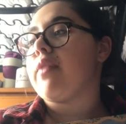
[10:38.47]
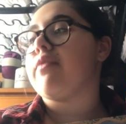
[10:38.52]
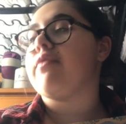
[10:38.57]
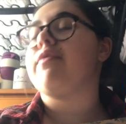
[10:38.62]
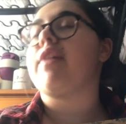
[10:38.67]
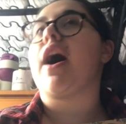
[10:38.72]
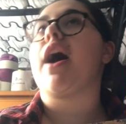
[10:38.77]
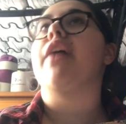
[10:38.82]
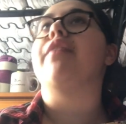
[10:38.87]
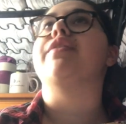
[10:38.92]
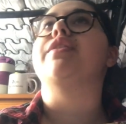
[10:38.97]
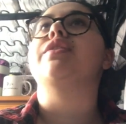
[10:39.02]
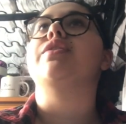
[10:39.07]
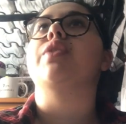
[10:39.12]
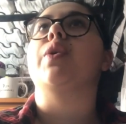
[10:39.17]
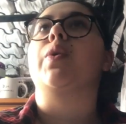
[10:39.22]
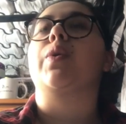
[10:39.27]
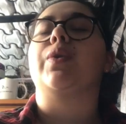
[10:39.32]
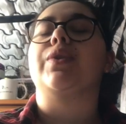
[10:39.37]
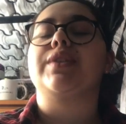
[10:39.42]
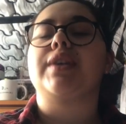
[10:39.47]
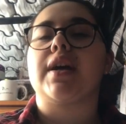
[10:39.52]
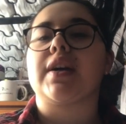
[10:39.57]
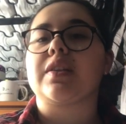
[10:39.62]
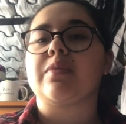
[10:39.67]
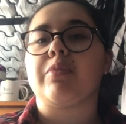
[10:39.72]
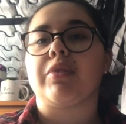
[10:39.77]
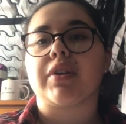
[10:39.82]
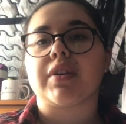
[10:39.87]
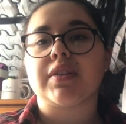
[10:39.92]
I have 5 in total
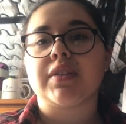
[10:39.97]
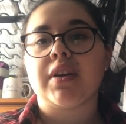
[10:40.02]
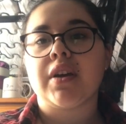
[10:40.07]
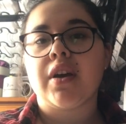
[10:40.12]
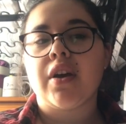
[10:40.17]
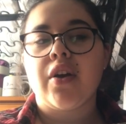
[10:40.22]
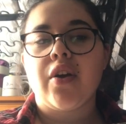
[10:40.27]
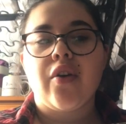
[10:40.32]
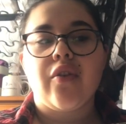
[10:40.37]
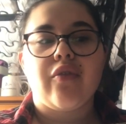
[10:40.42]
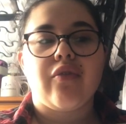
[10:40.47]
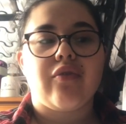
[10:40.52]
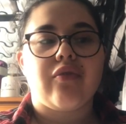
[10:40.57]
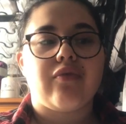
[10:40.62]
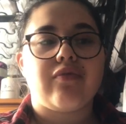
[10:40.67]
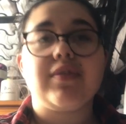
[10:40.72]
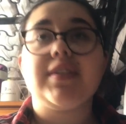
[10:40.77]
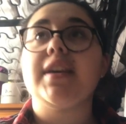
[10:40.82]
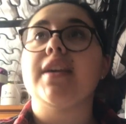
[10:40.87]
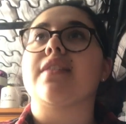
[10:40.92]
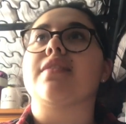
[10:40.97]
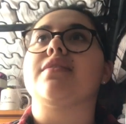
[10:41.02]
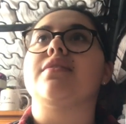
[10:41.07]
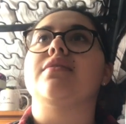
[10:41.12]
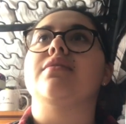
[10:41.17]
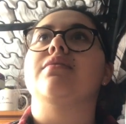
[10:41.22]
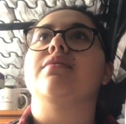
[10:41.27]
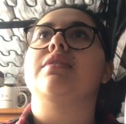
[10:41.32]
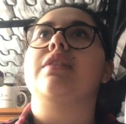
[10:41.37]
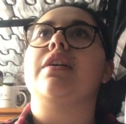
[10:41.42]
textbooks.
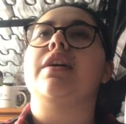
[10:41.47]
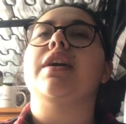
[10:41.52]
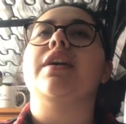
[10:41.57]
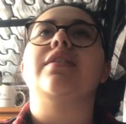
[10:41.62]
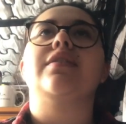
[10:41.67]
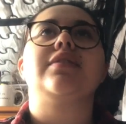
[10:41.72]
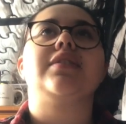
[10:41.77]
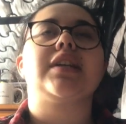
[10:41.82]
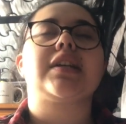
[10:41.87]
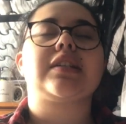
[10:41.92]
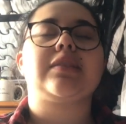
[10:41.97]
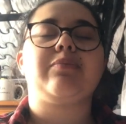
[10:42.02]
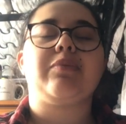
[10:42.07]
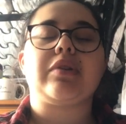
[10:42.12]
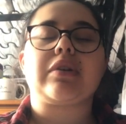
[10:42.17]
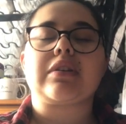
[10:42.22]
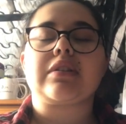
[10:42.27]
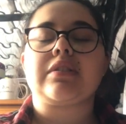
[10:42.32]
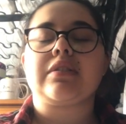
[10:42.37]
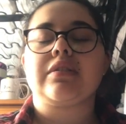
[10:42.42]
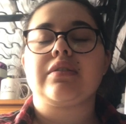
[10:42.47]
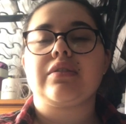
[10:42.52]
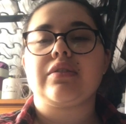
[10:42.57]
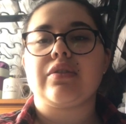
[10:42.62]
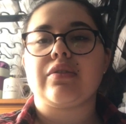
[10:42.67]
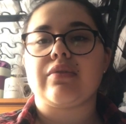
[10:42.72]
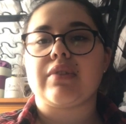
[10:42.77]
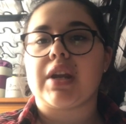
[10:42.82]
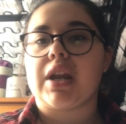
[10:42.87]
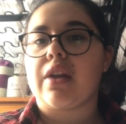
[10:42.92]
6 books
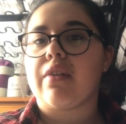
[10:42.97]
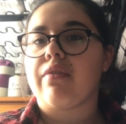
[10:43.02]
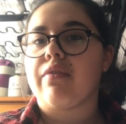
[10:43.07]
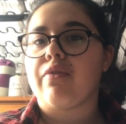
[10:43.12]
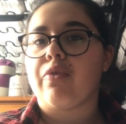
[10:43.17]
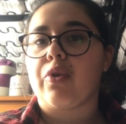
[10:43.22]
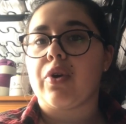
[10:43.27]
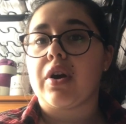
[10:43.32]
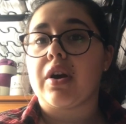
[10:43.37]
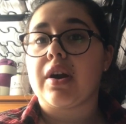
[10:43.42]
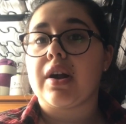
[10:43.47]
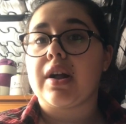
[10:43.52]
to read for